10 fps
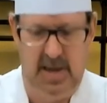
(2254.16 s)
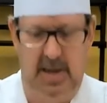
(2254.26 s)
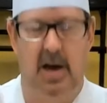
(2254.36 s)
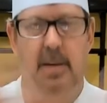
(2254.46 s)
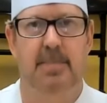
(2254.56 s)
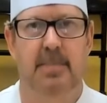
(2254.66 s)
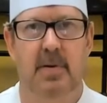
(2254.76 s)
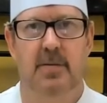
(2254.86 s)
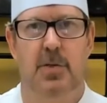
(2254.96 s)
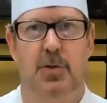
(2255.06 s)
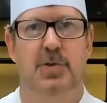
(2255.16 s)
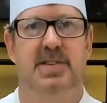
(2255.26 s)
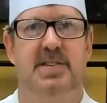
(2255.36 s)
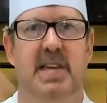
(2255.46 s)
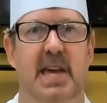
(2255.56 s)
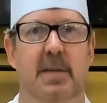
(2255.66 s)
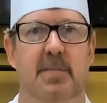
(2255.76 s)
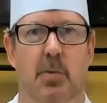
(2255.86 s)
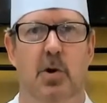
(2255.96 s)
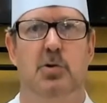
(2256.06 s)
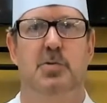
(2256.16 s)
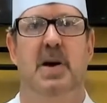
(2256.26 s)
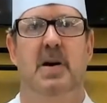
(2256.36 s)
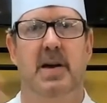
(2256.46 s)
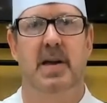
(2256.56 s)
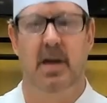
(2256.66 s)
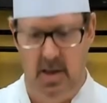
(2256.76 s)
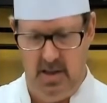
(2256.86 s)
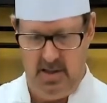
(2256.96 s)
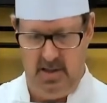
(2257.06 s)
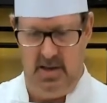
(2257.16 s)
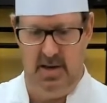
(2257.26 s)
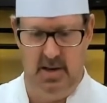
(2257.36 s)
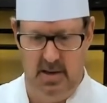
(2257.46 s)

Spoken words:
up through the steam, the rosemary, the